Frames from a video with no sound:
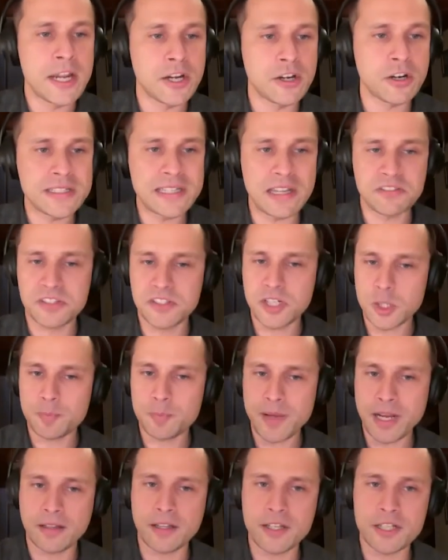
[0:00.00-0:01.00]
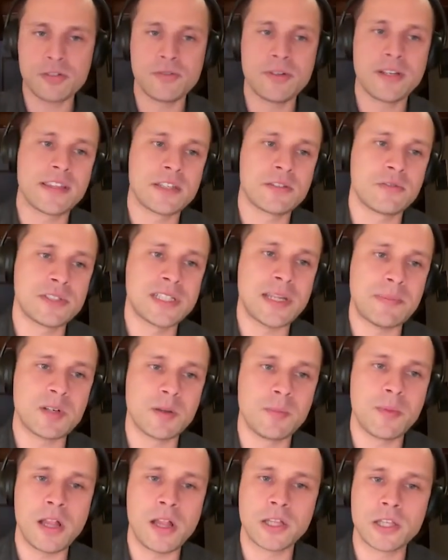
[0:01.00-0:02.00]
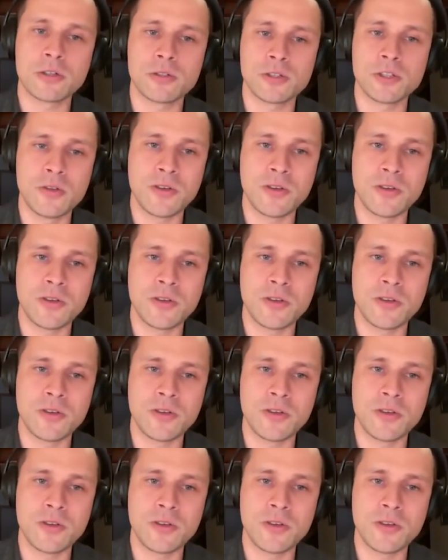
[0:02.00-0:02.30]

Turns out just by clustering this receptor molecule,